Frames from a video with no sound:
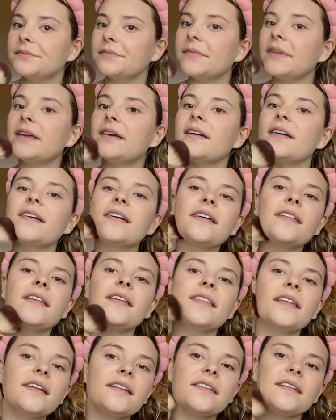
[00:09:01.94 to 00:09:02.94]
Yeah, I
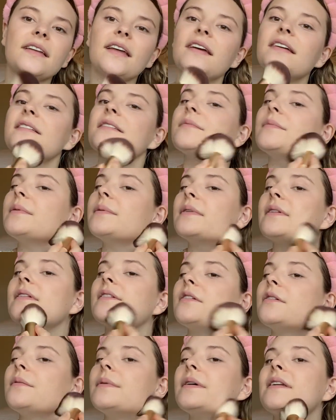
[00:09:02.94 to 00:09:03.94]
think that's nice. Maybe a
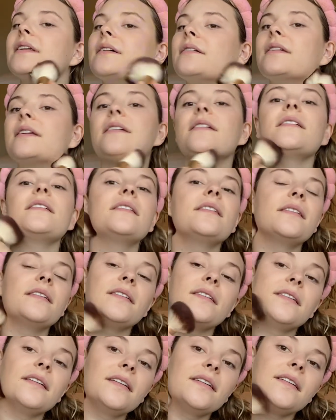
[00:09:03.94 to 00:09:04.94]
little bit down here,
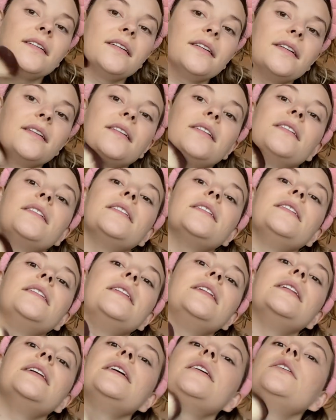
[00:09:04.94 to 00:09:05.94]
a
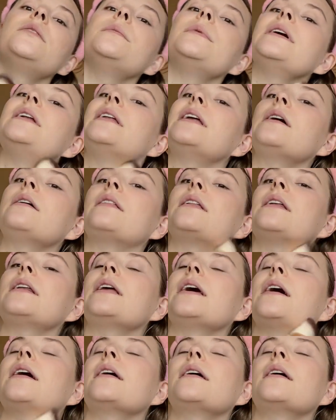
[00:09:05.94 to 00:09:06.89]
little bit down the neck.